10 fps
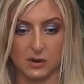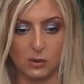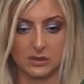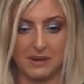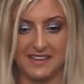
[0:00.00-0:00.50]

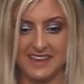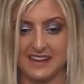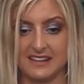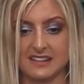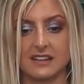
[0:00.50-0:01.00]
hold him like
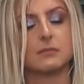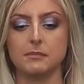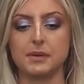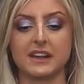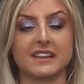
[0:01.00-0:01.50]
this,
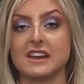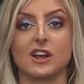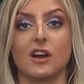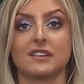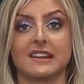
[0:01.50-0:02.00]
because then you
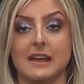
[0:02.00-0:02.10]
can't see